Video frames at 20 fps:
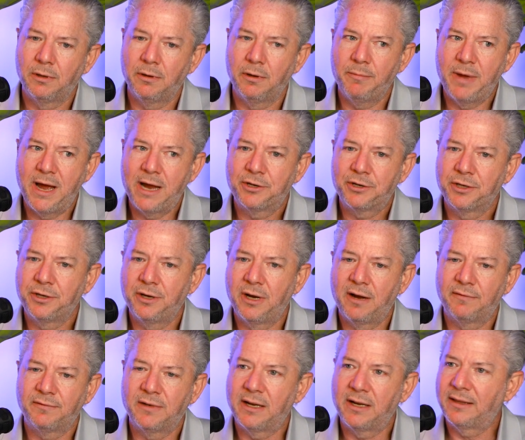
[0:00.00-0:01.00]
imagine you
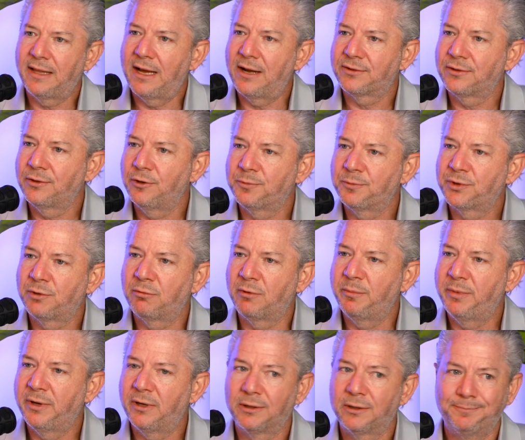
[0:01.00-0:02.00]
have 9,000 homes to
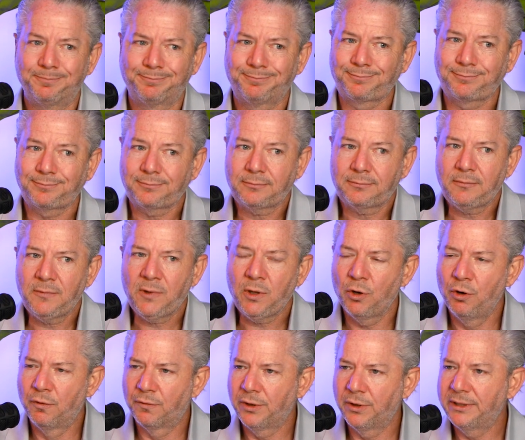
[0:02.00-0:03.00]
rebuild
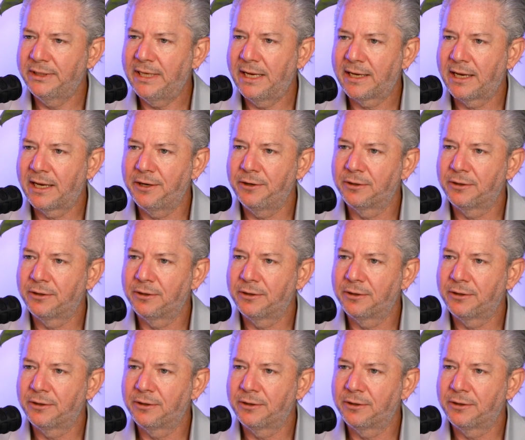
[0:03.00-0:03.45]
over a decade.